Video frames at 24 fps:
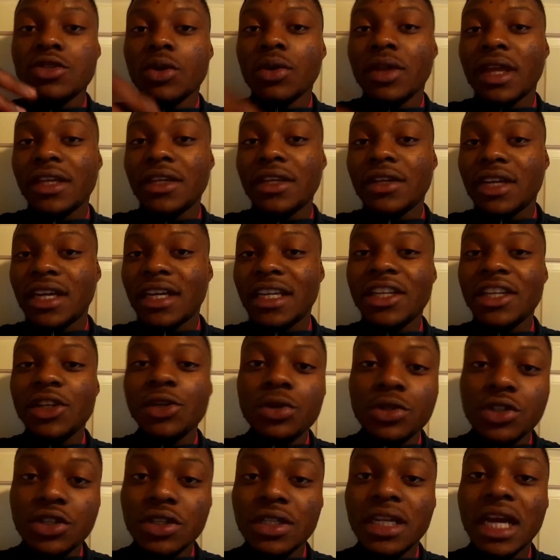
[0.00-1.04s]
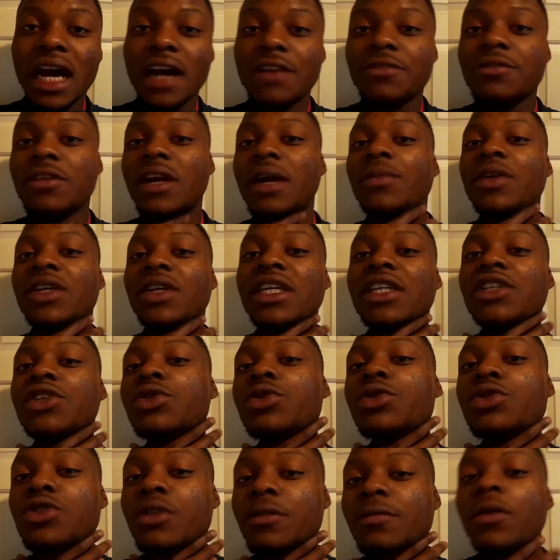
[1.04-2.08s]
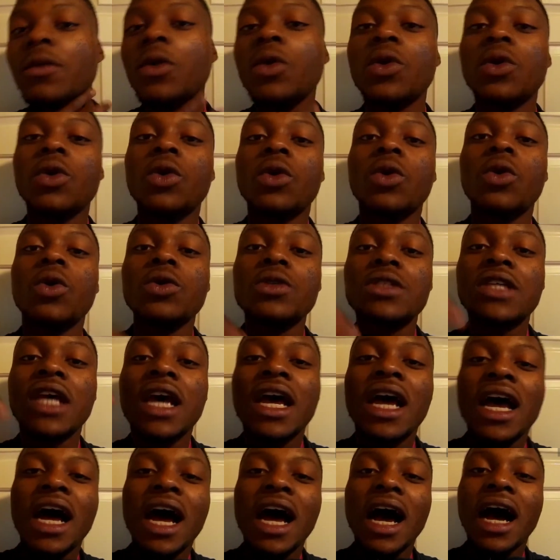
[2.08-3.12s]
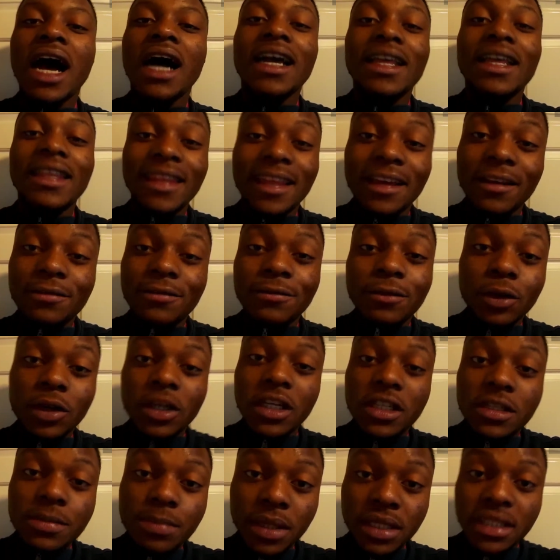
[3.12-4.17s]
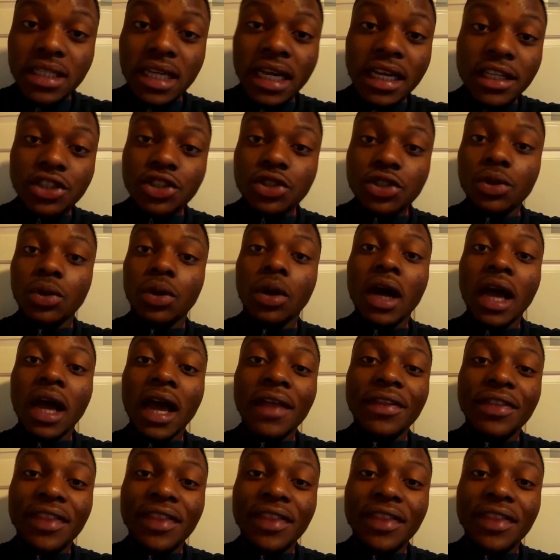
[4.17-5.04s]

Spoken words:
so that you can use your diaphragm, you can use your vocal cords at their fullest potential.